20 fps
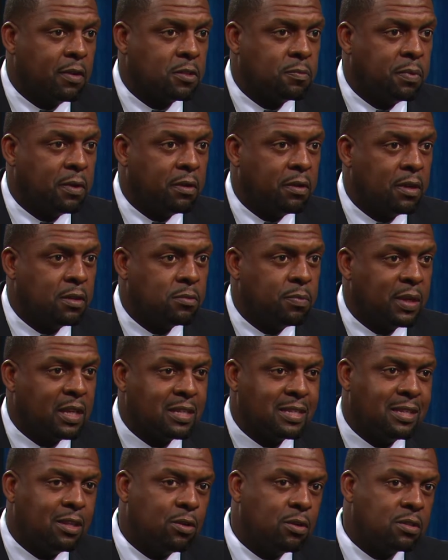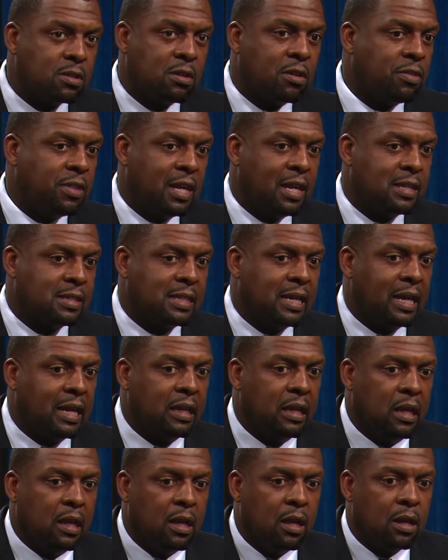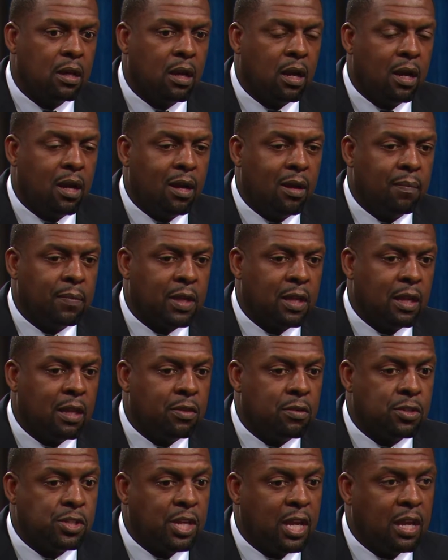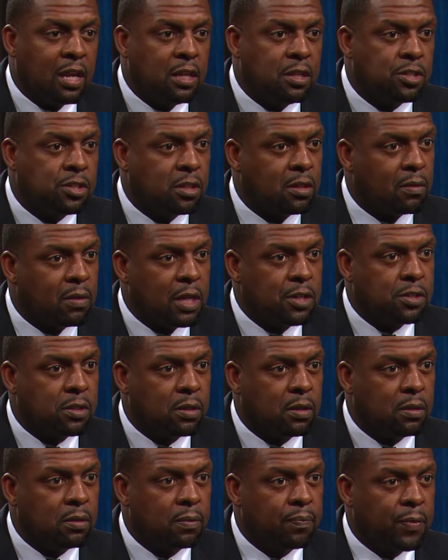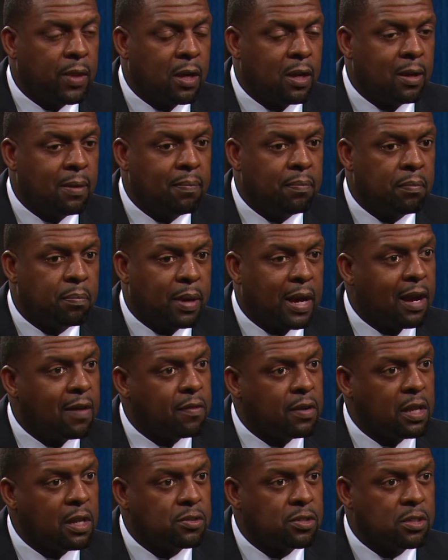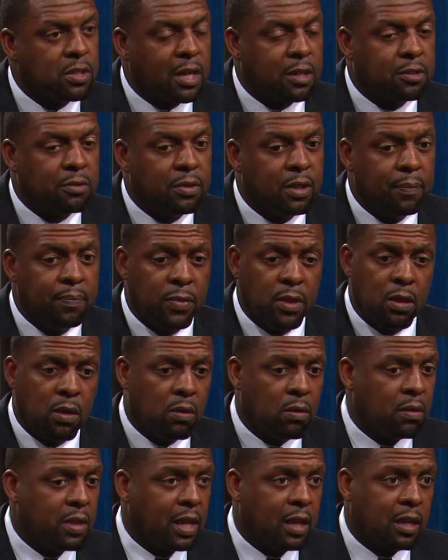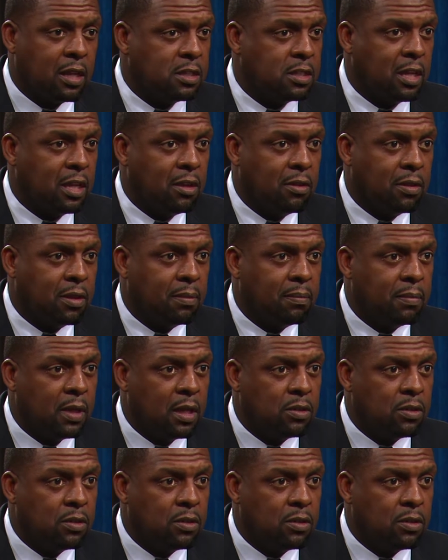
experience, because those are the things that um, can either change generational um, poverty and trajectory, or they can continue them.